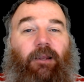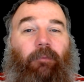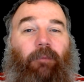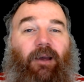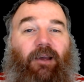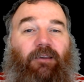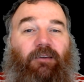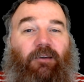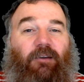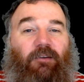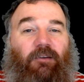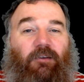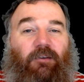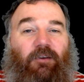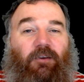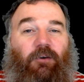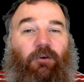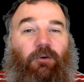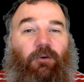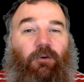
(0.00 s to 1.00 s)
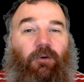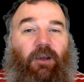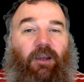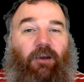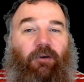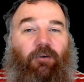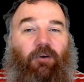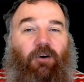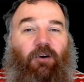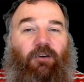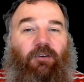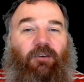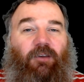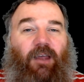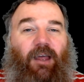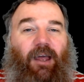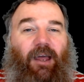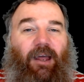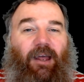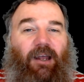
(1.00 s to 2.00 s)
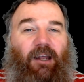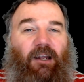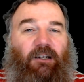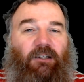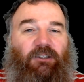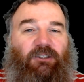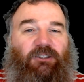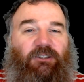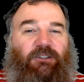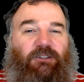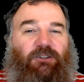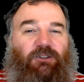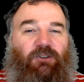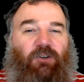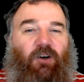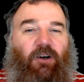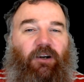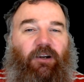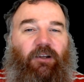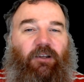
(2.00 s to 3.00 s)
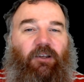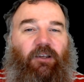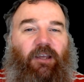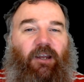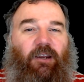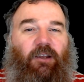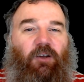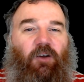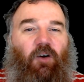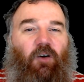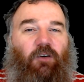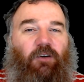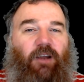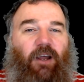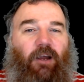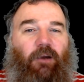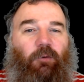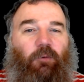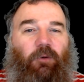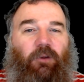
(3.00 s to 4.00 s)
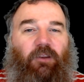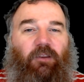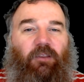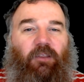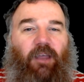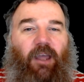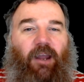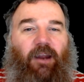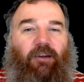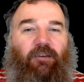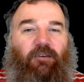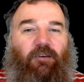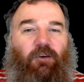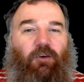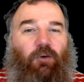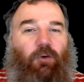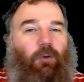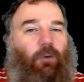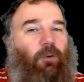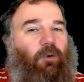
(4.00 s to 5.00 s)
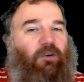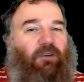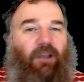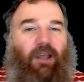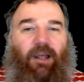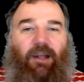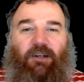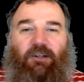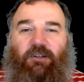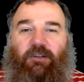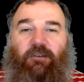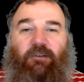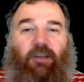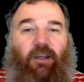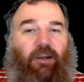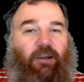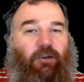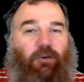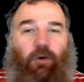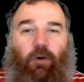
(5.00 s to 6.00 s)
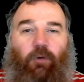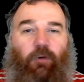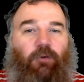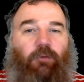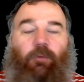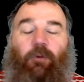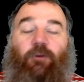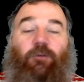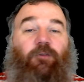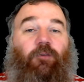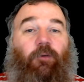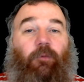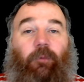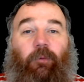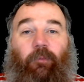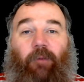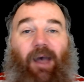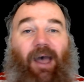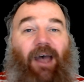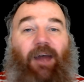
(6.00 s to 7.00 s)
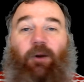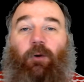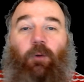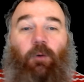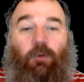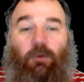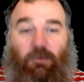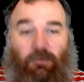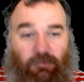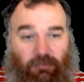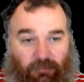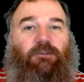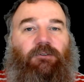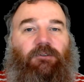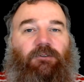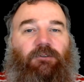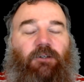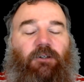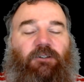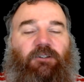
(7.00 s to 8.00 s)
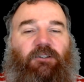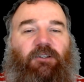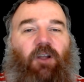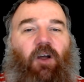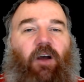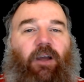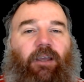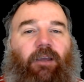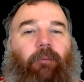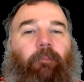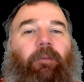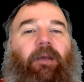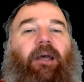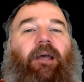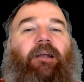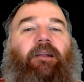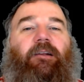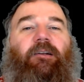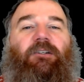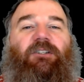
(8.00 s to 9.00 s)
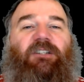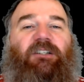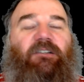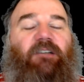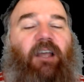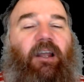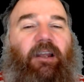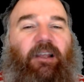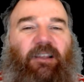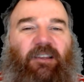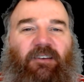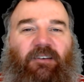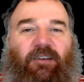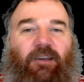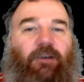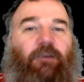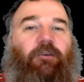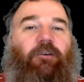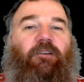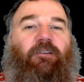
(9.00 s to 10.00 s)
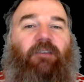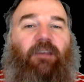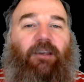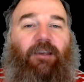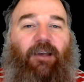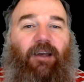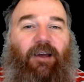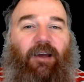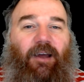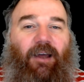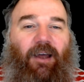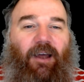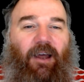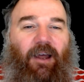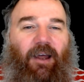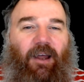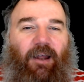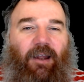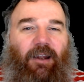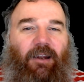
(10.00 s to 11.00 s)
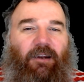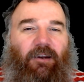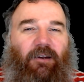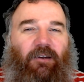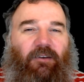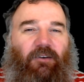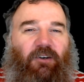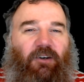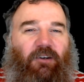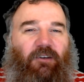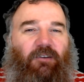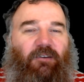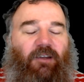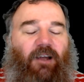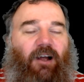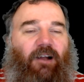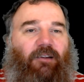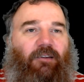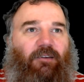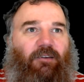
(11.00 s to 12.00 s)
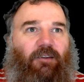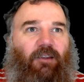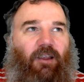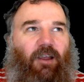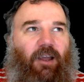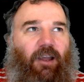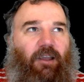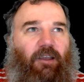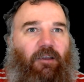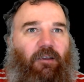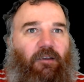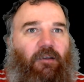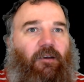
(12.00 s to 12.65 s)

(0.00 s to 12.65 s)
makes it to Eros and she's trying to get in contact with Anderson Dawes and she's getting no response from him at all. So she's lying in bed and she's getting sicker and sicker, and she starts like